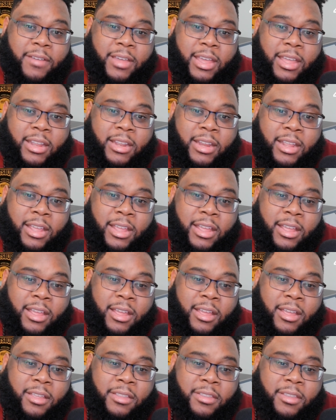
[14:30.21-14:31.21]
it
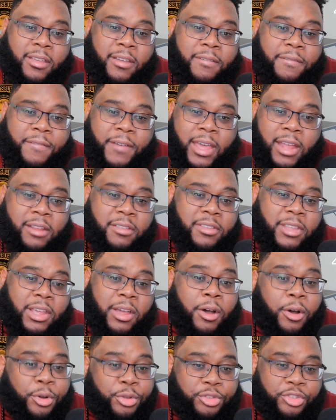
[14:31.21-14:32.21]
to Fantasy
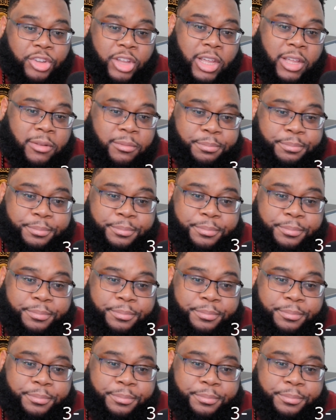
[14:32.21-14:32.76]
OG.